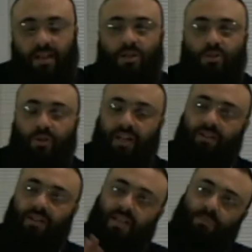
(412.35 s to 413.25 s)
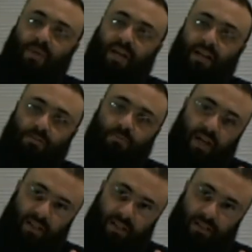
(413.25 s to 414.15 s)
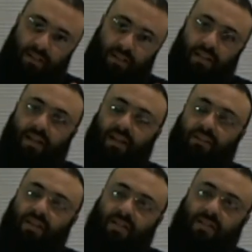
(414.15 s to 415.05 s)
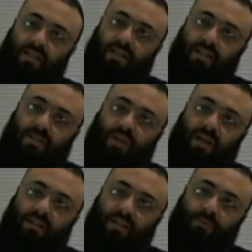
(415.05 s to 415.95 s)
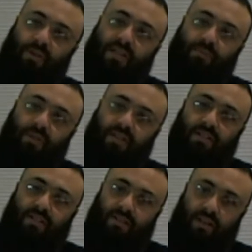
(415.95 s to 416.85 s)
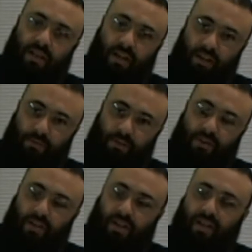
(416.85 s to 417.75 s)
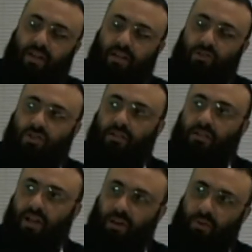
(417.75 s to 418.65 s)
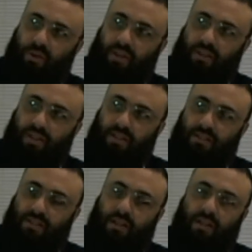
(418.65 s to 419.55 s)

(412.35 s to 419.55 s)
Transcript: So anything that's beyond matter, anything that's beyond human experience, human recognition, awareness,